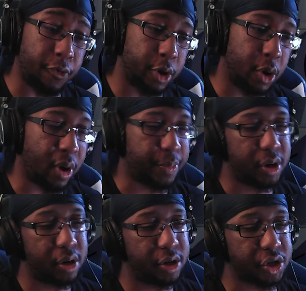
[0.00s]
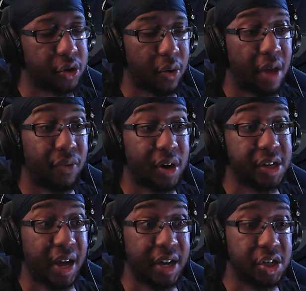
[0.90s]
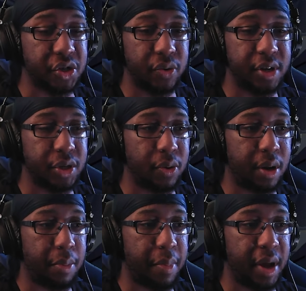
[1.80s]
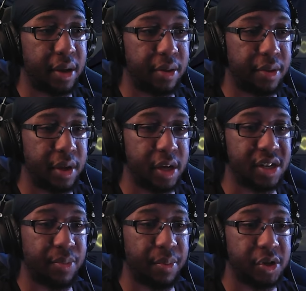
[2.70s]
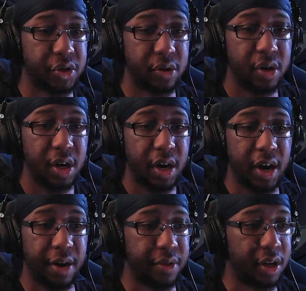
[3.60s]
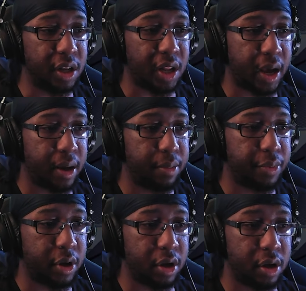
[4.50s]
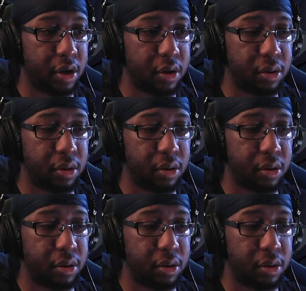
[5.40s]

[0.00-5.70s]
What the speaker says: free weapon, so everyone has access to this. You can make the Sniper Buster in the lab. I